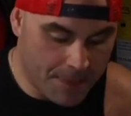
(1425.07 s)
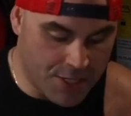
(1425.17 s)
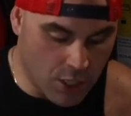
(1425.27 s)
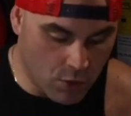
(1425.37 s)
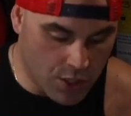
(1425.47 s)

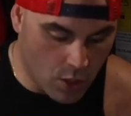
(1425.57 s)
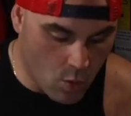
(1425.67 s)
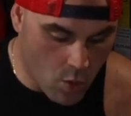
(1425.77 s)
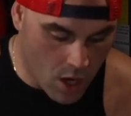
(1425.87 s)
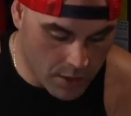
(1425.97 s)
Zero
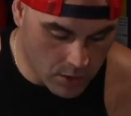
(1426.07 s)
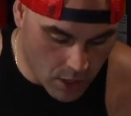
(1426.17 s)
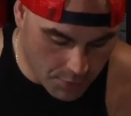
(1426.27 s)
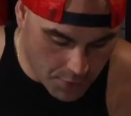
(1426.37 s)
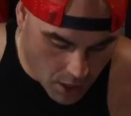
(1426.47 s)
Zero One.
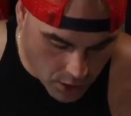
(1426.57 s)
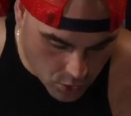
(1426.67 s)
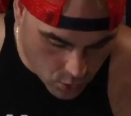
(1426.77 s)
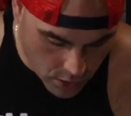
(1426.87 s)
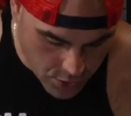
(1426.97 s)
love the
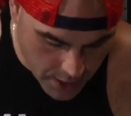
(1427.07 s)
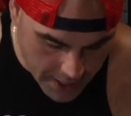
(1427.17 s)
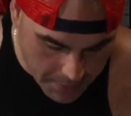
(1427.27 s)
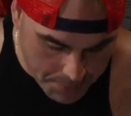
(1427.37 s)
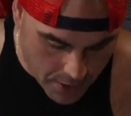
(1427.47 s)
hardcore
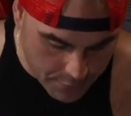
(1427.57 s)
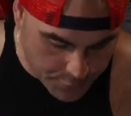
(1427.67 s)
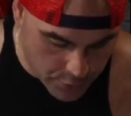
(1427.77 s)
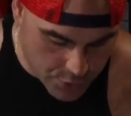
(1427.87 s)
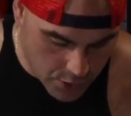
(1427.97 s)
training, bud.
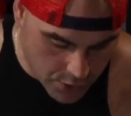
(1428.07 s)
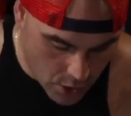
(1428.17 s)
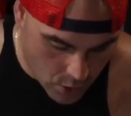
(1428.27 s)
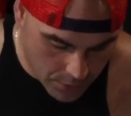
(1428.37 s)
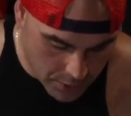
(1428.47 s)
Feels good
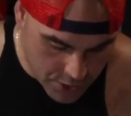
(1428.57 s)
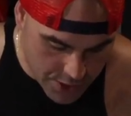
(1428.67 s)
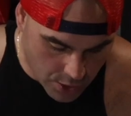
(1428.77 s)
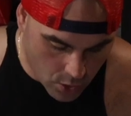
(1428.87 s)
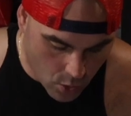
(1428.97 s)
knowing there are
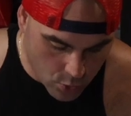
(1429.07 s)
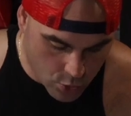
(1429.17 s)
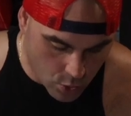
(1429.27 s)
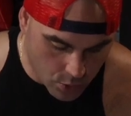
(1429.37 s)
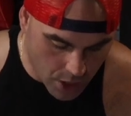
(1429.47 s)
still old
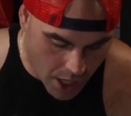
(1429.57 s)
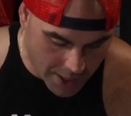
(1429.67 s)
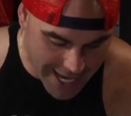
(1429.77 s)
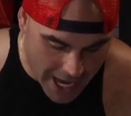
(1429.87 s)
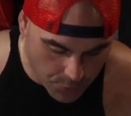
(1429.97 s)
school
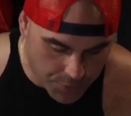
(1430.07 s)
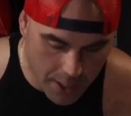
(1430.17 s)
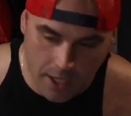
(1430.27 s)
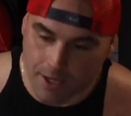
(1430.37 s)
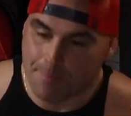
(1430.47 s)
dogs out
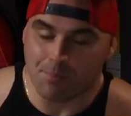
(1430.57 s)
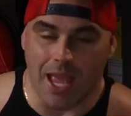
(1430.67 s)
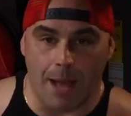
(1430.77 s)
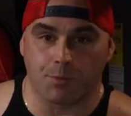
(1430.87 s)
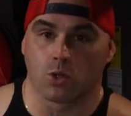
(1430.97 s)
there.
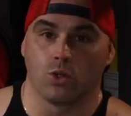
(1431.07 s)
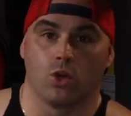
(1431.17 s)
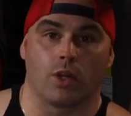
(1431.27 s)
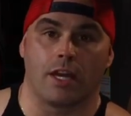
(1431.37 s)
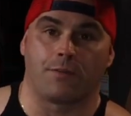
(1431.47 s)

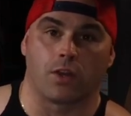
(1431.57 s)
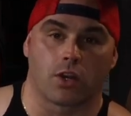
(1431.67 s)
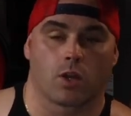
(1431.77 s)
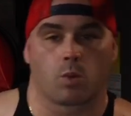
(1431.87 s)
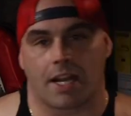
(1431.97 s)
Absolutely. If you
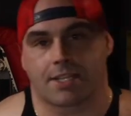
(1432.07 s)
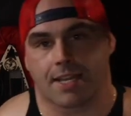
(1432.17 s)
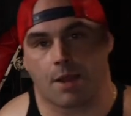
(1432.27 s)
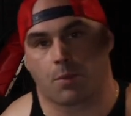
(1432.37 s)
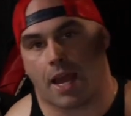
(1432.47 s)
heard what I
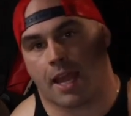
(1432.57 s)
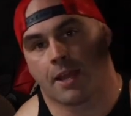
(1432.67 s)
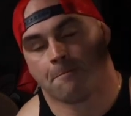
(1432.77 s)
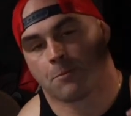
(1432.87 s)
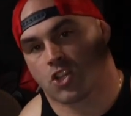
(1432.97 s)
said when I
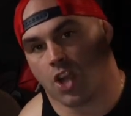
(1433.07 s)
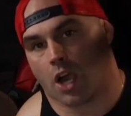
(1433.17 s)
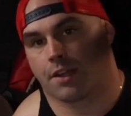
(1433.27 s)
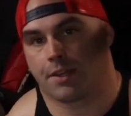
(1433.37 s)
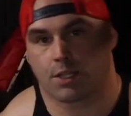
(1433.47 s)

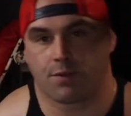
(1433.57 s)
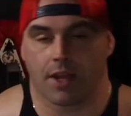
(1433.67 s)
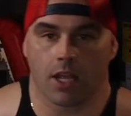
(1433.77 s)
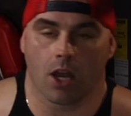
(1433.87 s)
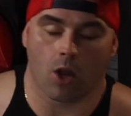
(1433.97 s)
started this
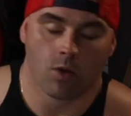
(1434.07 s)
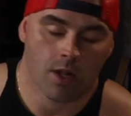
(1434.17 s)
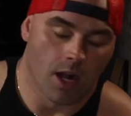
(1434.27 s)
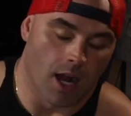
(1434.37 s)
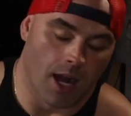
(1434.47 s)
video,
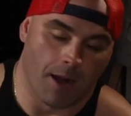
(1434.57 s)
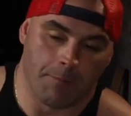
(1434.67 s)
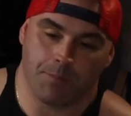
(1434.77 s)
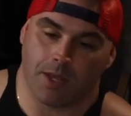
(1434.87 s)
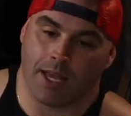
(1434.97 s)

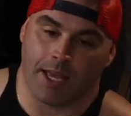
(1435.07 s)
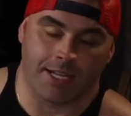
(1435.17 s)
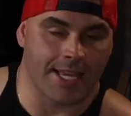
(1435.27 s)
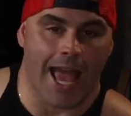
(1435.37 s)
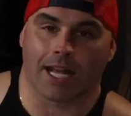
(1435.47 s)
um,
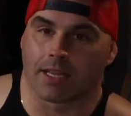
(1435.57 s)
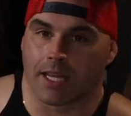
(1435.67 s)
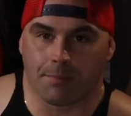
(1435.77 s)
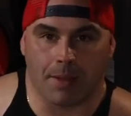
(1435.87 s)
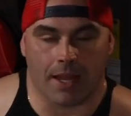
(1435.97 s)

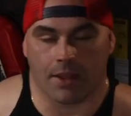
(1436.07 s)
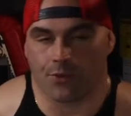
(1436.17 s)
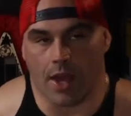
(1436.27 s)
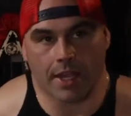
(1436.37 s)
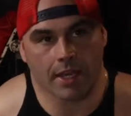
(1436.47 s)
exactly.
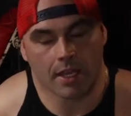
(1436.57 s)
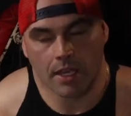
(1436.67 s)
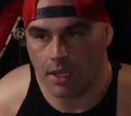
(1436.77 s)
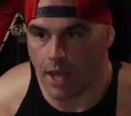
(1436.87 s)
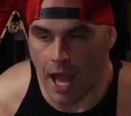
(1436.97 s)
Like,
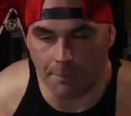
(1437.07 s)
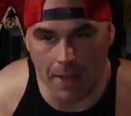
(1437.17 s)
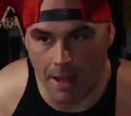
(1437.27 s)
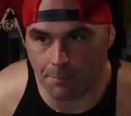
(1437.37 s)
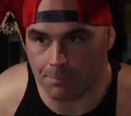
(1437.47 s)
I'm,
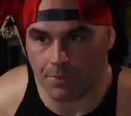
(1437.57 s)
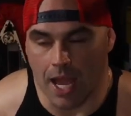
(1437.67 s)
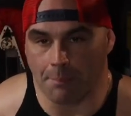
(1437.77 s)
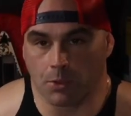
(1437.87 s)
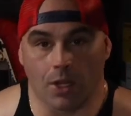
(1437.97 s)
I'm,
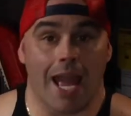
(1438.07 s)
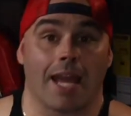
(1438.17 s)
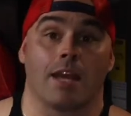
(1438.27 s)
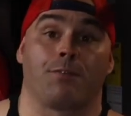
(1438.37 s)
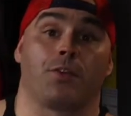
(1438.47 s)
I'm
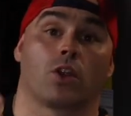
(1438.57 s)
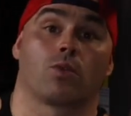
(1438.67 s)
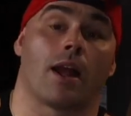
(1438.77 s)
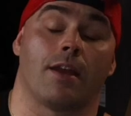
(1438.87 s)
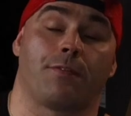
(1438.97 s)
glad if
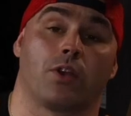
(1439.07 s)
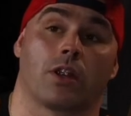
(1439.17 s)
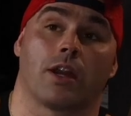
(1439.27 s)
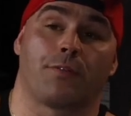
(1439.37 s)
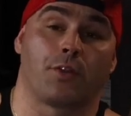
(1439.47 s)
you're if
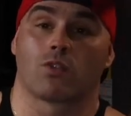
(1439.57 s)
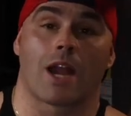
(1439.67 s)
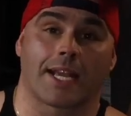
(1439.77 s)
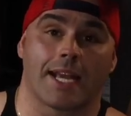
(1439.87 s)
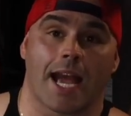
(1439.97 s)
you're if you're
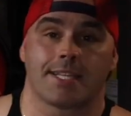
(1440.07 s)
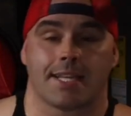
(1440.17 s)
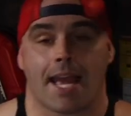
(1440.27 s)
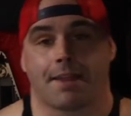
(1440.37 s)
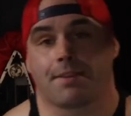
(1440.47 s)

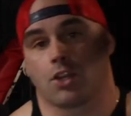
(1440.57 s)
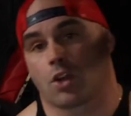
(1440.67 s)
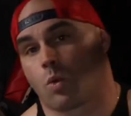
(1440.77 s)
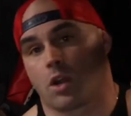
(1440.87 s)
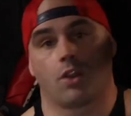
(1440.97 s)
recognizing that, then
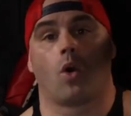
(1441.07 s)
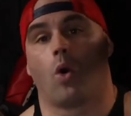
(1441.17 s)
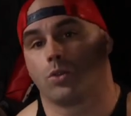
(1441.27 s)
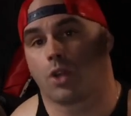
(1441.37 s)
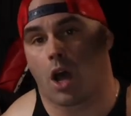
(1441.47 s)
you're one of the
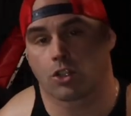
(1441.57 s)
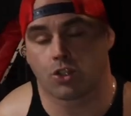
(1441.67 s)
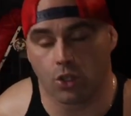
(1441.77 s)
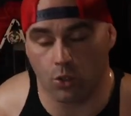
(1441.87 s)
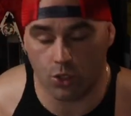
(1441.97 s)
old dogs
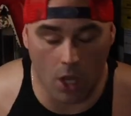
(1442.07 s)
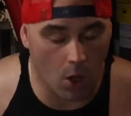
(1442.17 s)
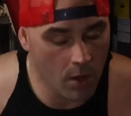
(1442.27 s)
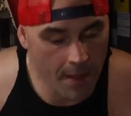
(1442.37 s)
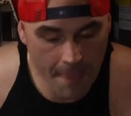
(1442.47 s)
too.
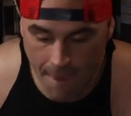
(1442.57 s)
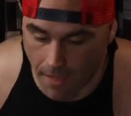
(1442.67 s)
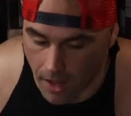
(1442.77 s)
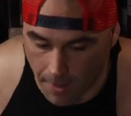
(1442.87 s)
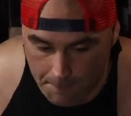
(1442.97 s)
So,
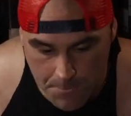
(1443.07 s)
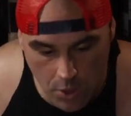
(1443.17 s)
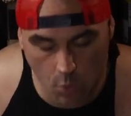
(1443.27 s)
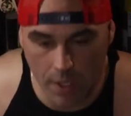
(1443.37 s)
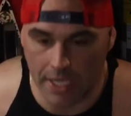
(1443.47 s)
um,
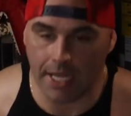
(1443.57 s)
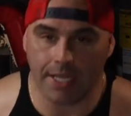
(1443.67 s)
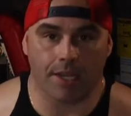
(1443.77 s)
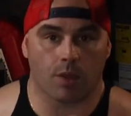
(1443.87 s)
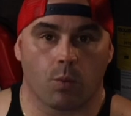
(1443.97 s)
you know, we
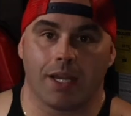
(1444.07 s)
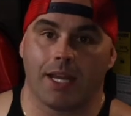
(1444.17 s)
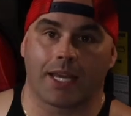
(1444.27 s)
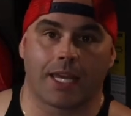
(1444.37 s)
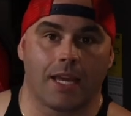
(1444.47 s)
need we
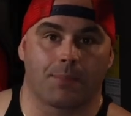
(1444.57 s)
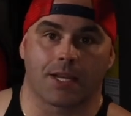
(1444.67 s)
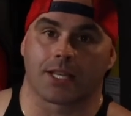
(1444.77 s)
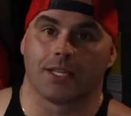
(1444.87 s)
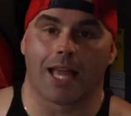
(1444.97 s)
need to keep
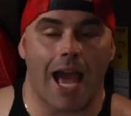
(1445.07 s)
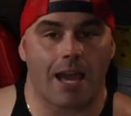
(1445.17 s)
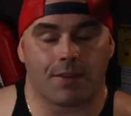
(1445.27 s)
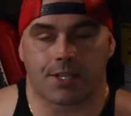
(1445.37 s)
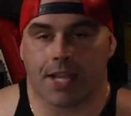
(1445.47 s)
this
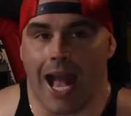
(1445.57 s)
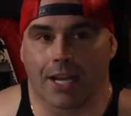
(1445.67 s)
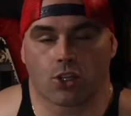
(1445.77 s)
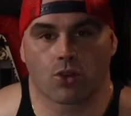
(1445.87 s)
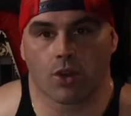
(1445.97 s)
alive. It's
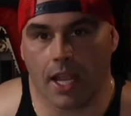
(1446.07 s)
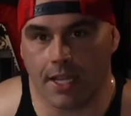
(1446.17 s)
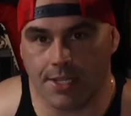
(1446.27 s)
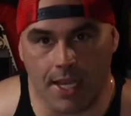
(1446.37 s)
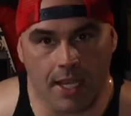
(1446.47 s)
gotten
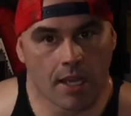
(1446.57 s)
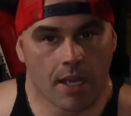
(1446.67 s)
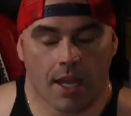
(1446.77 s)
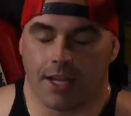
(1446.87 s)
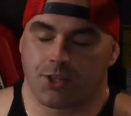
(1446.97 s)
crazy.
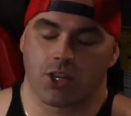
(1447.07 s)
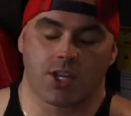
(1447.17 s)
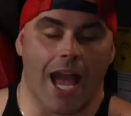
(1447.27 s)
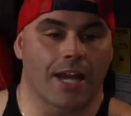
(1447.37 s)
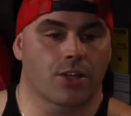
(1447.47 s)
It's
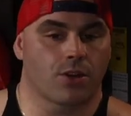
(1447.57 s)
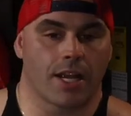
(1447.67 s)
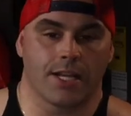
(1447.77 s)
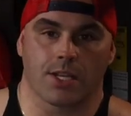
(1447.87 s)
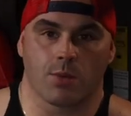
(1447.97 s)
just gotten
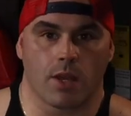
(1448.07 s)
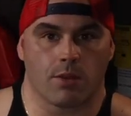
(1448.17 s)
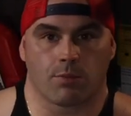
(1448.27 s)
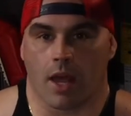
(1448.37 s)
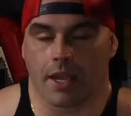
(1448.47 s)
crazy.
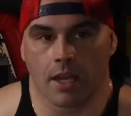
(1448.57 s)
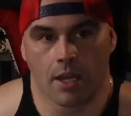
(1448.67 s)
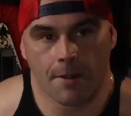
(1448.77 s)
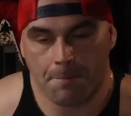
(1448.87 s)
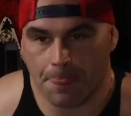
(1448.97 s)
We like
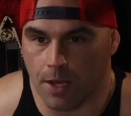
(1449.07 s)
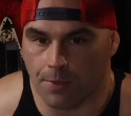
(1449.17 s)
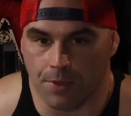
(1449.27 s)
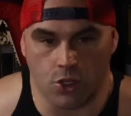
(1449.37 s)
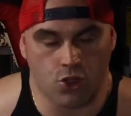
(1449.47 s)

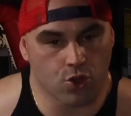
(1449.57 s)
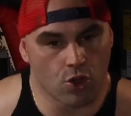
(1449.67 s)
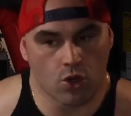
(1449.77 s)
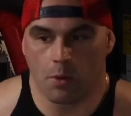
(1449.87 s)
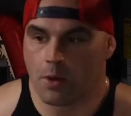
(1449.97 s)
the the
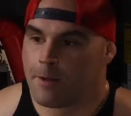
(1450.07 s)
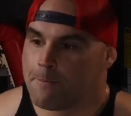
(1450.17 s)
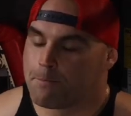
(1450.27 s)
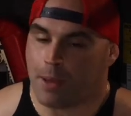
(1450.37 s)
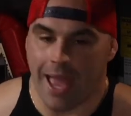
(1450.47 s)
true
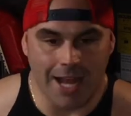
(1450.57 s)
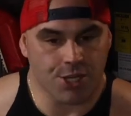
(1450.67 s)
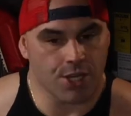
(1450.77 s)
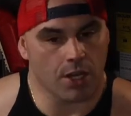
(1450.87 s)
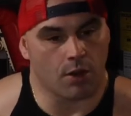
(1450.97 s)

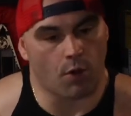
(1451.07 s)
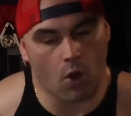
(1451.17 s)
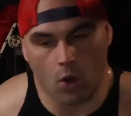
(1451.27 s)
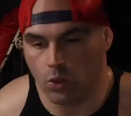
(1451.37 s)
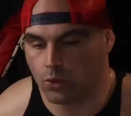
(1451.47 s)
passion of
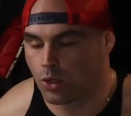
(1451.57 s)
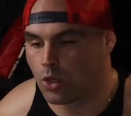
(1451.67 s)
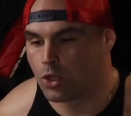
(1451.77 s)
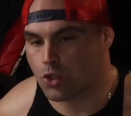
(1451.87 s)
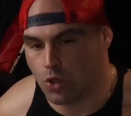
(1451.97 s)
old
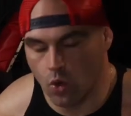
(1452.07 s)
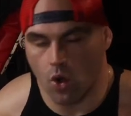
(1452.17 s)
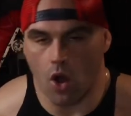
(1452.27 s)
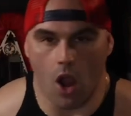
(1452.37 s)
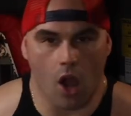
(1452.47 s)

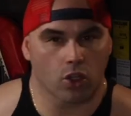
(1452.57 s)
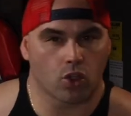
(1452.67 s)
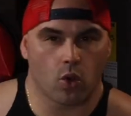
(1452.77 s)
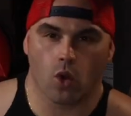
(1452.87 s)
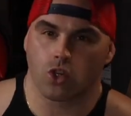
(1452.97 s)
school
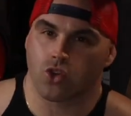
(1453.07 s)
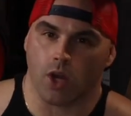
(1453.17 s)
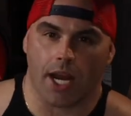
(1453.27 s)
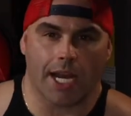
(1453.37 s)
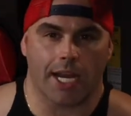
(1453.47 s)
hardcore
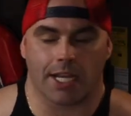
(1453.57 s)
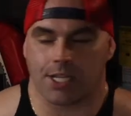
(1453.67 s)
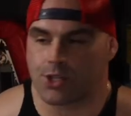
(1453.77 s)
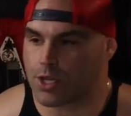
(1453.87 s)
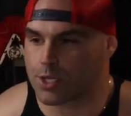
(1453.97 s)
training
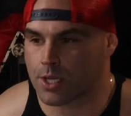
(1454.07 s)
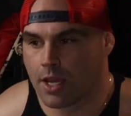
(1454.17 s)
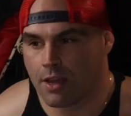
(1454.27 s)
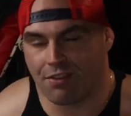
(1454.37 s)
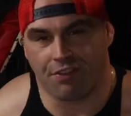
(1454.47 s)
is just
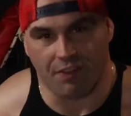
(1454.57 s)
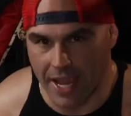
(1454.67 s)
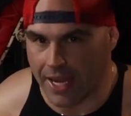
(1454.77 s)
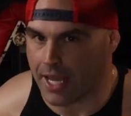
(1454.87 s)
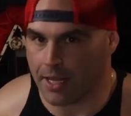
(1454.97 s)

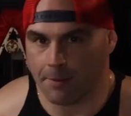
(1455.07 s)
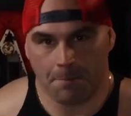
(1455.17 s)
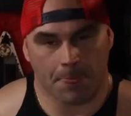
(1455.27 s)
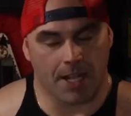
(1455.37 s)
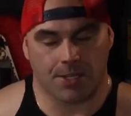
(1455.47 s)
fading.
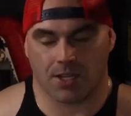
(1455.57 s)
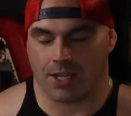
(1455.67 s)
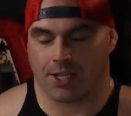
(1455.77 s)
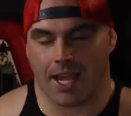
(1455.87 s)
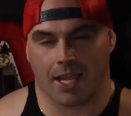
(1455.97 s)
It's
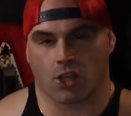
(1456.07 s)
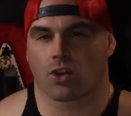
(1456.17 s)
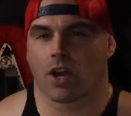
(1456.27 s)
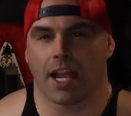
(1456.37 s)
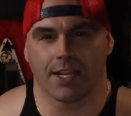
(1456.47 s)
it's getting
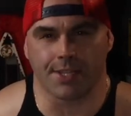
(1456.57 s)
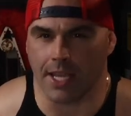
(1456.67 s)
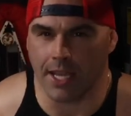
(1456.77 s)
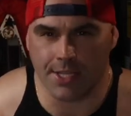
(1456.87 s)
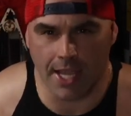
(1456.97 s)

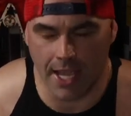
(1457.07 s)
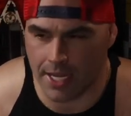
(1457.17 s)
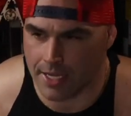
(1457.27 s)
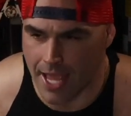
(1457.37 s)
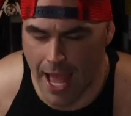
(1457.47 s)
crazy. It's
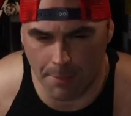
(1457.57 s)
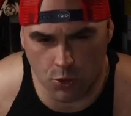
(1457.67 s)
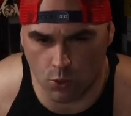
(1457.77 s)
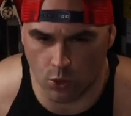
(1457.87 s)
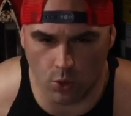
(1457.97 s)
getting
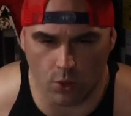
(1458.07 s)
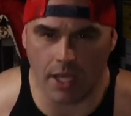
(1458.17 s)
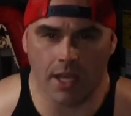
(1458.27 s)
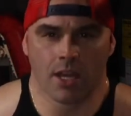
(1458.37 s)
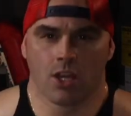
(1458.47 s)

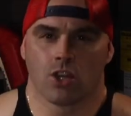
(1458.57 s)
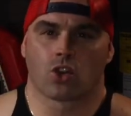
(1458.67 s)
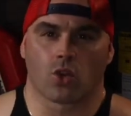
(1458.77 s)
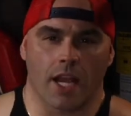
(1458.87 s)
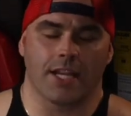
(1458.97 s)
absolutely
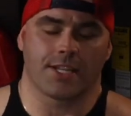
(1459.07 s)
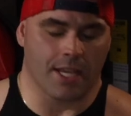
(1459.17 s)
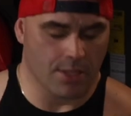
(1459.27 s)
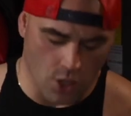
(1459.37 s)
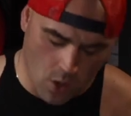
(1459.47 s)

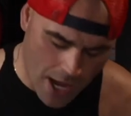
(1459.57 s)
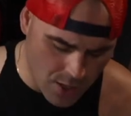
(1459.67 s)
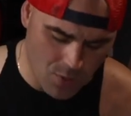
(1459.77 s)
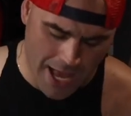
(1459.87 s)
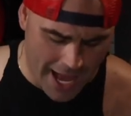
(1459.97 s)
crazy. So
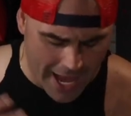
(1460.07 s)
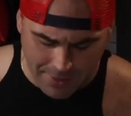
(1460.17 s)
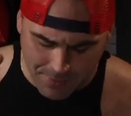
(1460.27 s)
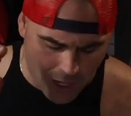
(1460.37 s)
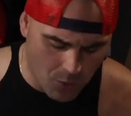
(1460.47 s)
anyway, I
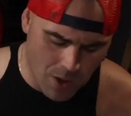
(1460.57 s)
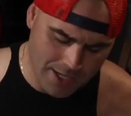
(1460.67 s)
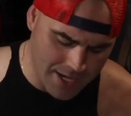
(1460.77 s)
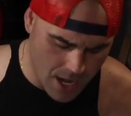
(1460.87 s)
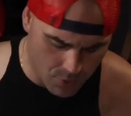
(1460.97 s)
I, I don't want
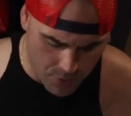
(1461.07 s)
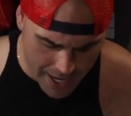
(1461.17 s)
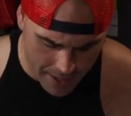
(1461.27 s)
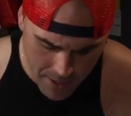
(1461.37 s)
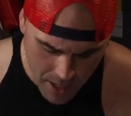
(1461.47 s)
to get on a
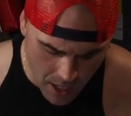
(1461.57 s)
rant.